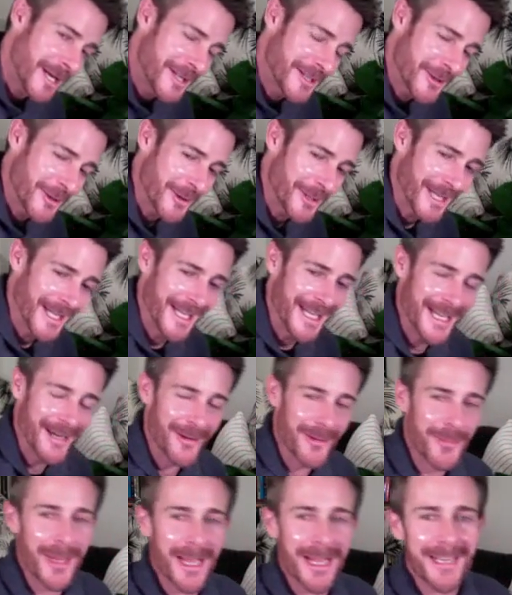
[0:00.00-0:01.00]
we're talking
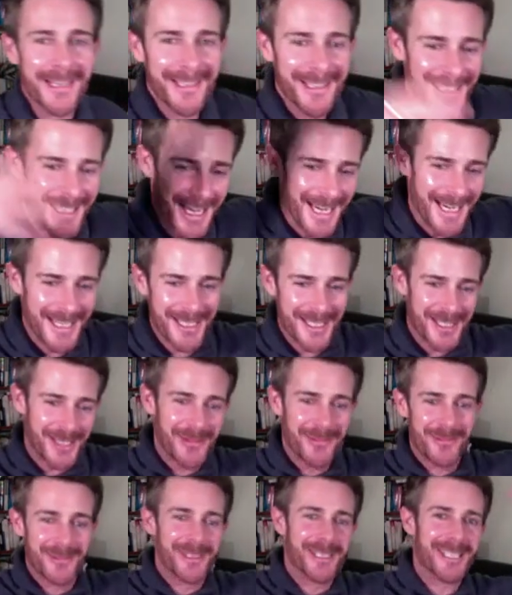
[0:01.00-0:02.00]
here about getting
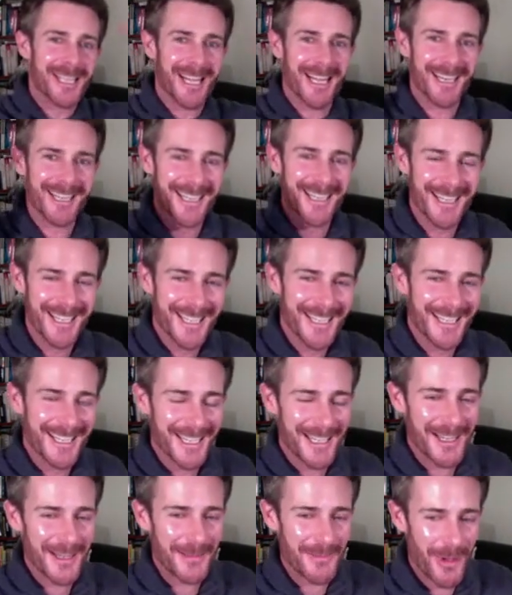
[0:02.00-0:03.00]
some sun
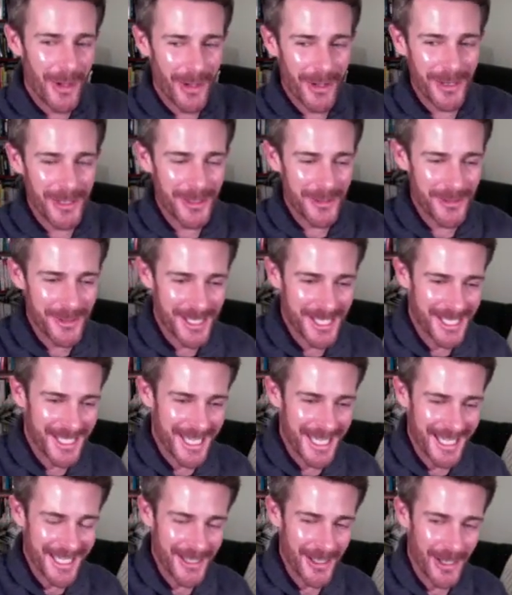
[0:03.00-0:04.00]
um, on your
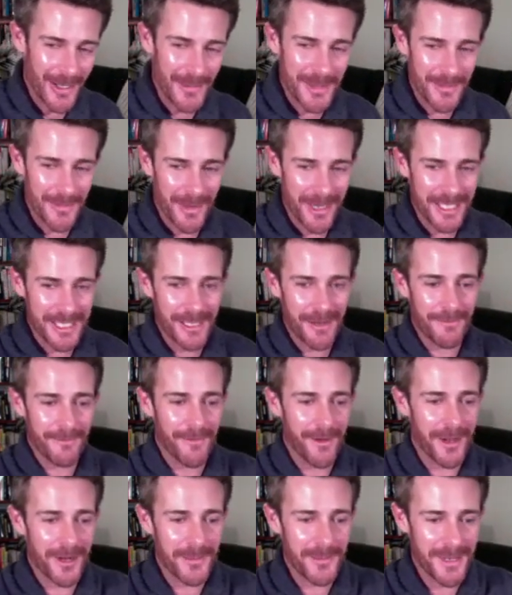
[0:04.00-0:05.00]
skin to optimize
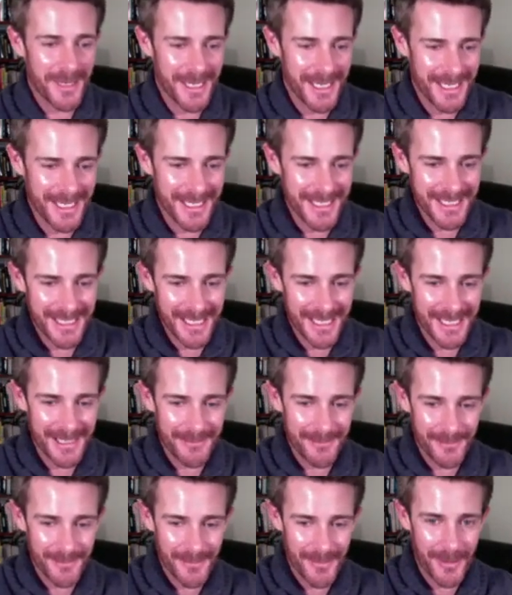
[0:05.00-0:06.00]
vitamin
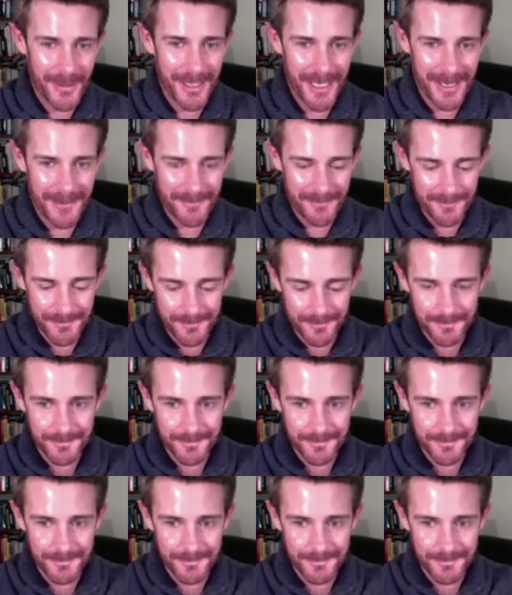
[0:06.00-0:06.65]
D, okay?